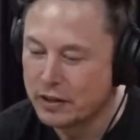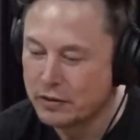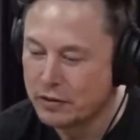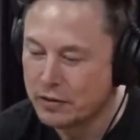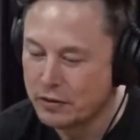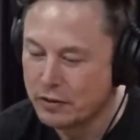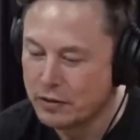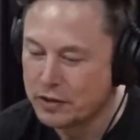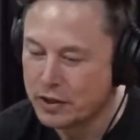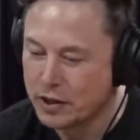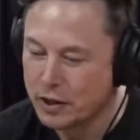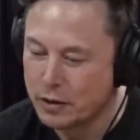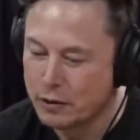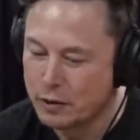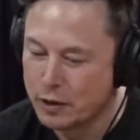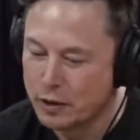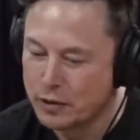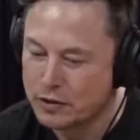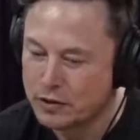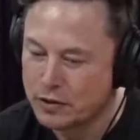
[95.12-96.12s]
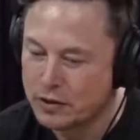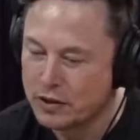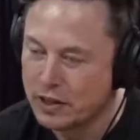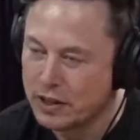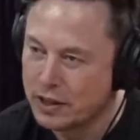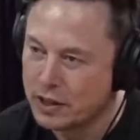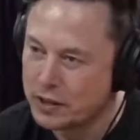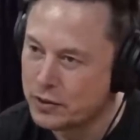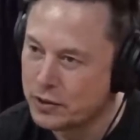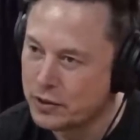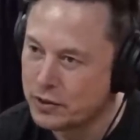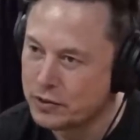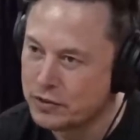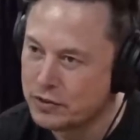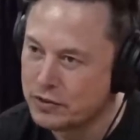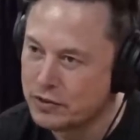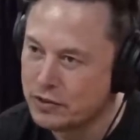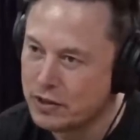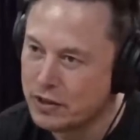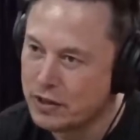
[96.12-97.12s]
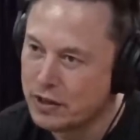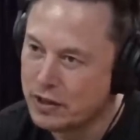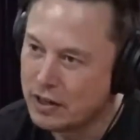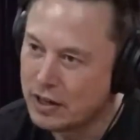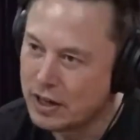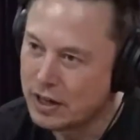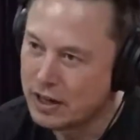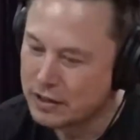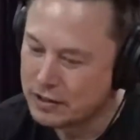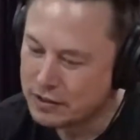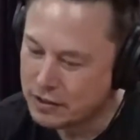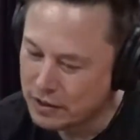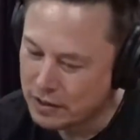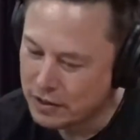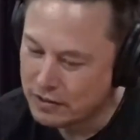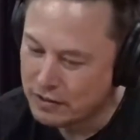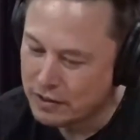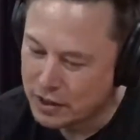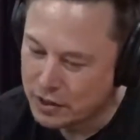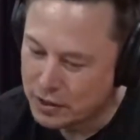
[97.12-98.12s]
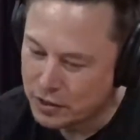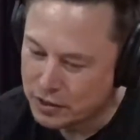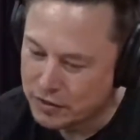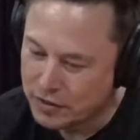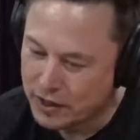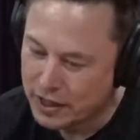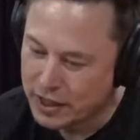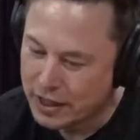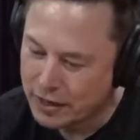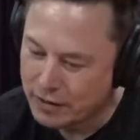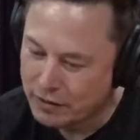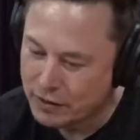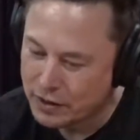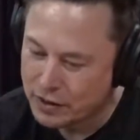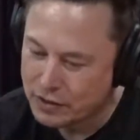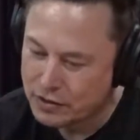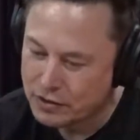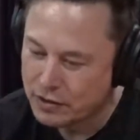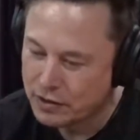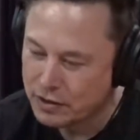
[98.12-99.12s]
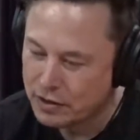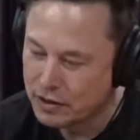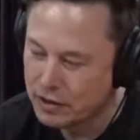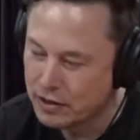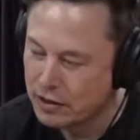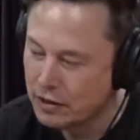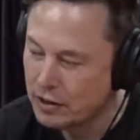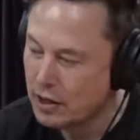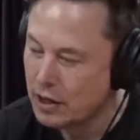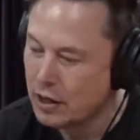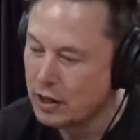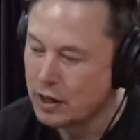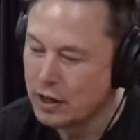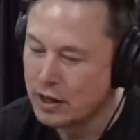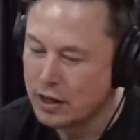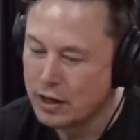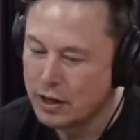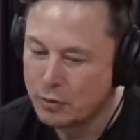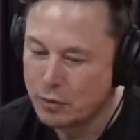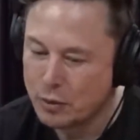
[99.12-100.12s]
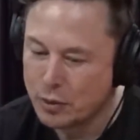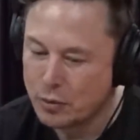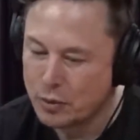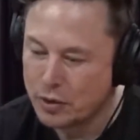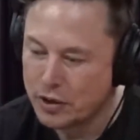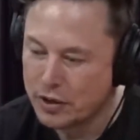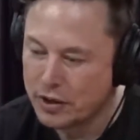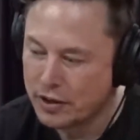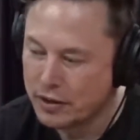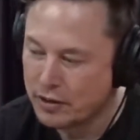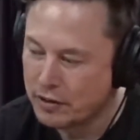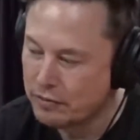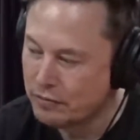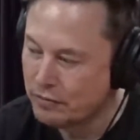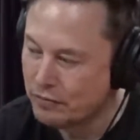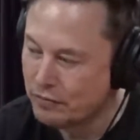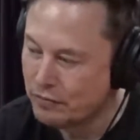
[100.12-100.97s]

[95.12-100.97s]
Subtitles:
also got to insert the electrodes. So the electrodes are very carefully inserted with our